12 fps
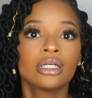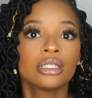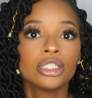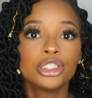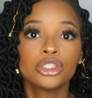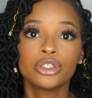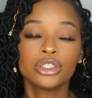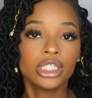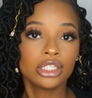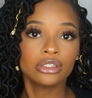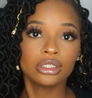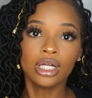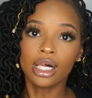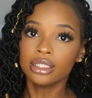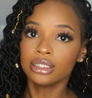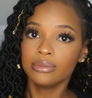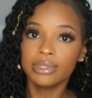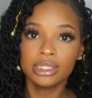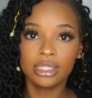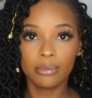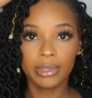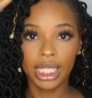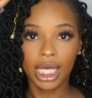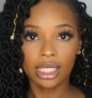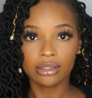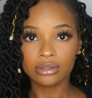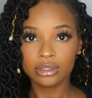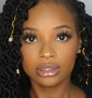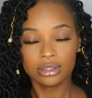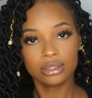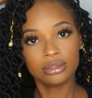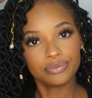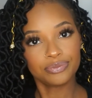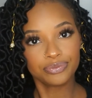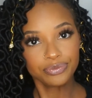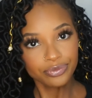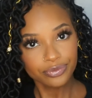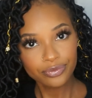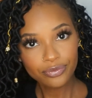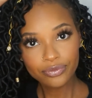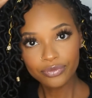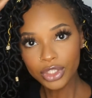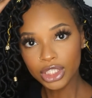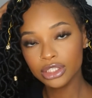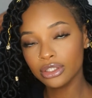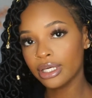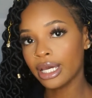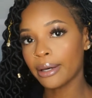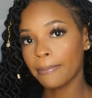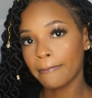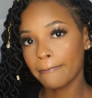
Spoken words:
these girls $100 to be sitting up in the house. So yeah,